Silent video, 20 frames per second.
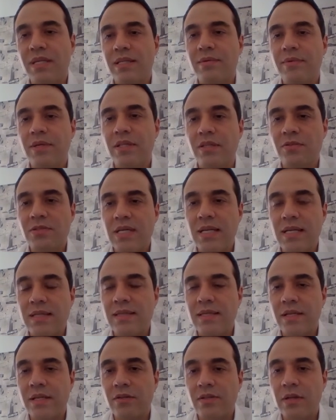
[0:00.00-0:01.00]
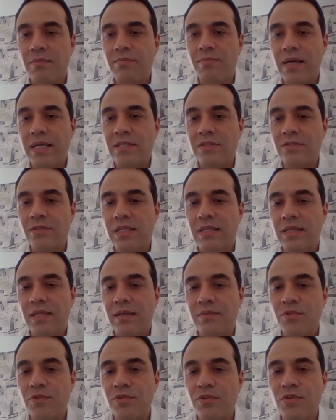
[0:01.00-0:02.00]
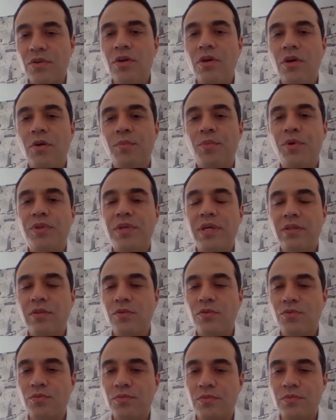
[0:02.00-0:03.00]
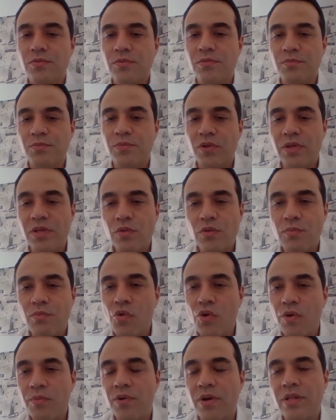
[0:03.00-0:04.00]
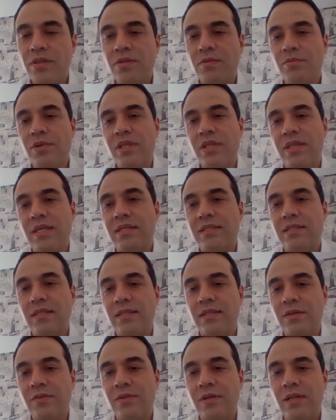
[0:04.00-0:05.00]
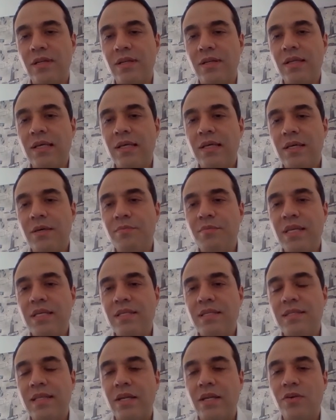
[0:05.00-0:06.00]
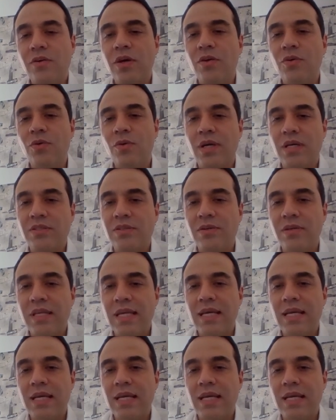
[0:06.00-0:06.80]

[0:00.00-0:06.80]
non-conventional renewable energies. So we need to respect their fundamental